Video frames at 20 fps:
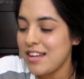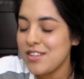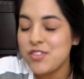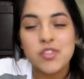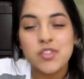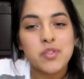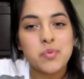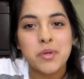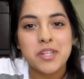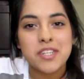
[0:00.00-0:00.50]

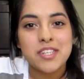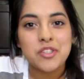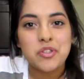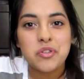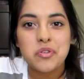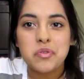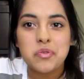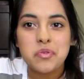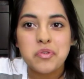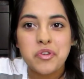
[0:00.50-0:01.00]
just wanted
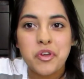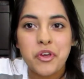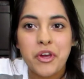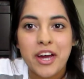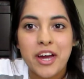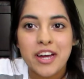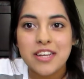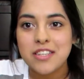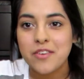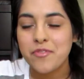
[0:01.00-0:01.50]
to show you
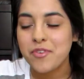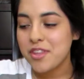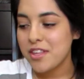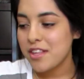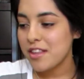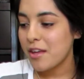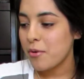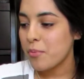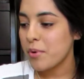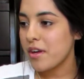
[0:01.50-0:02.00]
guys everything
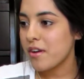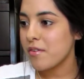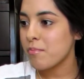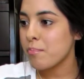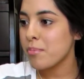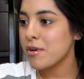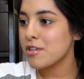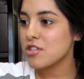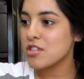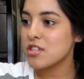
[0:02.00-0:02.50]
that we have
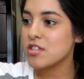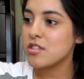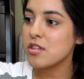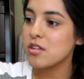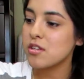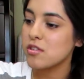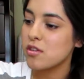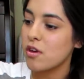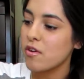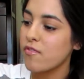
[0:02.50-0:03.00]
purchased
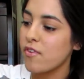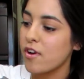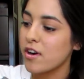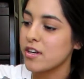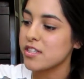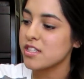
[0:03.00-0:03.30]
so far.